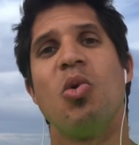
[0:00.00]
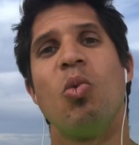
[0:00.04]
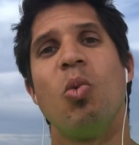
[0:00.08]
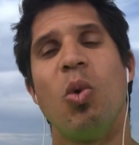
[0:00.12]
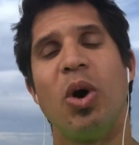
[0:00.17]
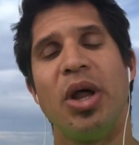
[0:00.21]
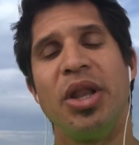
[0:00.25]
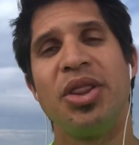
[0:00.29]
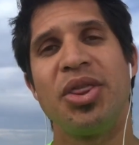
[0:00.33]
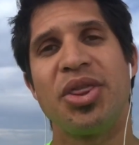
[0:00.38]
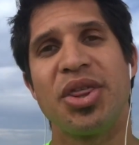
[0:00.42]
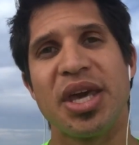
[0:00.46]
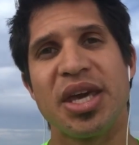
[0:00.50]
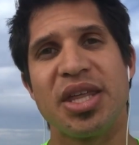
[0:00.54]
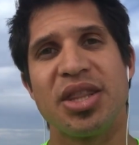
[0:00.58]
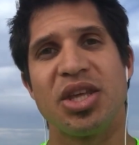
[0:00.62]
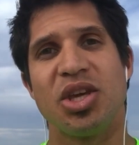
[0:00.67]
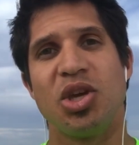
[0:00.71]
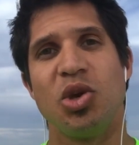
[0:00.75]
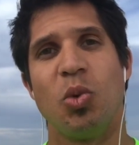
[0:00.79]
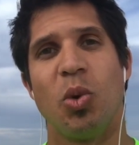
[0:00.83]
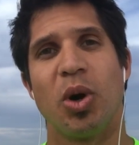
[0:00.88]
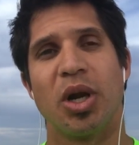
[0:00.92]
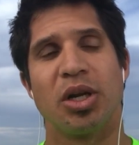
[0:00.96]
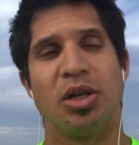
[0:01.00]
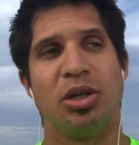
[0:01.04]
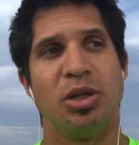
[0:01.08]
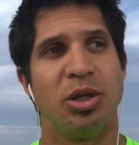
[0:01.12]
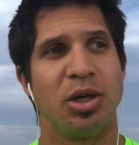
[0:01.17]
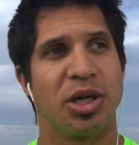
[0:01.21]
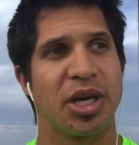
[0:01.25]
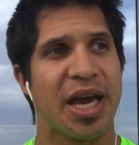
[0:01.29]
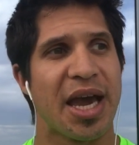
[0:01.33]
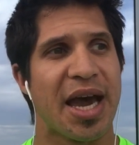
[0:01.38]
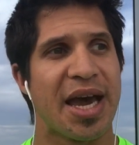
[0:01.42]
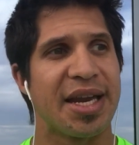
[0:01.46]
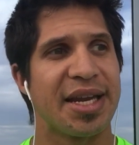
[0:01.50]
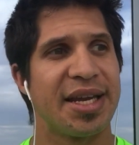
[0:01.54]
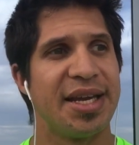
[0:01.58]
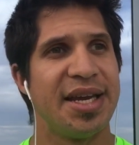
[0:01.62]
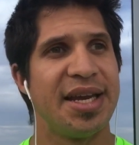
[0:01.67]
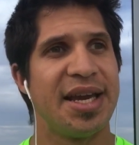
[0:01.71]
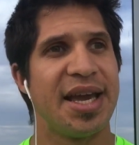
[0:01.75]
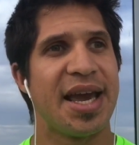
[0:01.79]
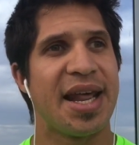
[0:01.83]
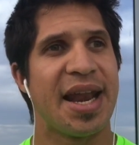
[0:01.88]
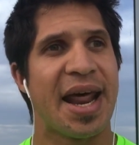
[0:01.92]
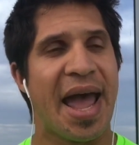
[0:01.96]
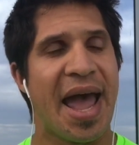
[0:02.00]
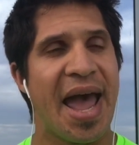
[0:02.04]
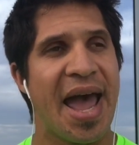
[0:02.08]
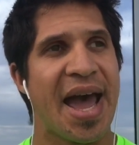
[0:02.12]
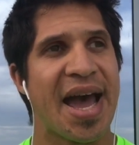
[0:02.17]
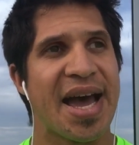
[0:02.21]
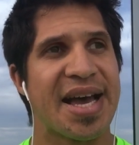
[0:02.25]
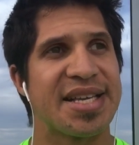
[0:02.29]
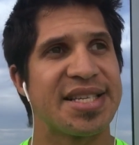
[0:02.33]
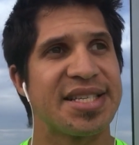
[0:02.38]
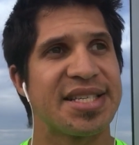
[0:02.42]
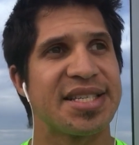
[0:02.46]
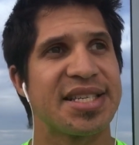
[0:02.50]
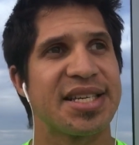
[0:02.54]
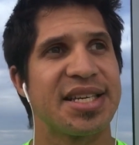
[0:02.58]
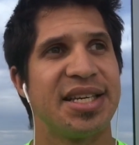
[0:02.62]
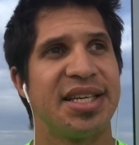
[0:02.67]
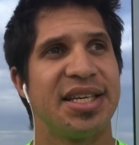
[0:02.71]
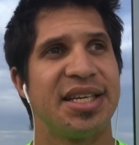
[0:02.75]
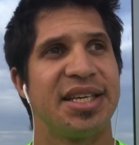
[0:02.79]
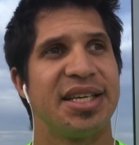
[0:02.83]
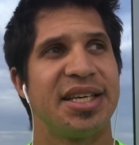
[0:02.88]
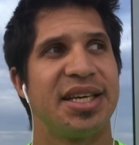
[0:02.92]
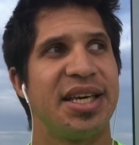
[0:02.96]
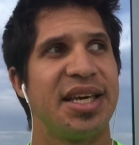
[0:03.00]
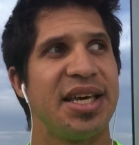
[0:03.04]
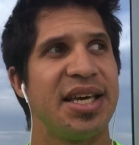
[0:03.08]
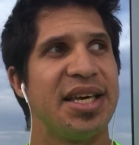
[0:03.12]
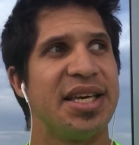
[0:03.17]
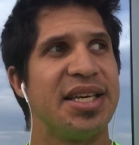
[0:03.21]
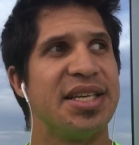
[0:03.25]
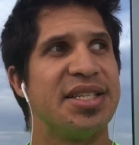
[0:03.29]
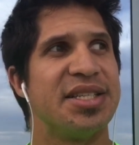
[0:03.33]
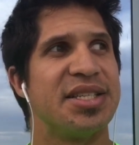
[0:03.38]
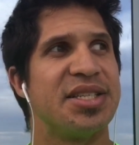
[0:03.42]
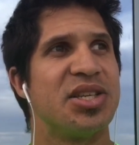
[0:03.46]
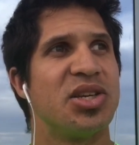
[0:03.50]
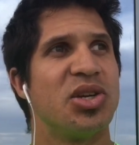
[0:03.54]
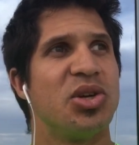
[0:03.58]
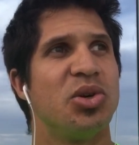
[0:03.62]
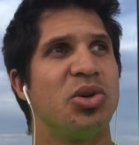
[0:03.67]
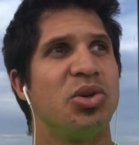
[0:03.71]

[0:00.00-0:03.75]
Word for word: one thing that you want to look at and ask is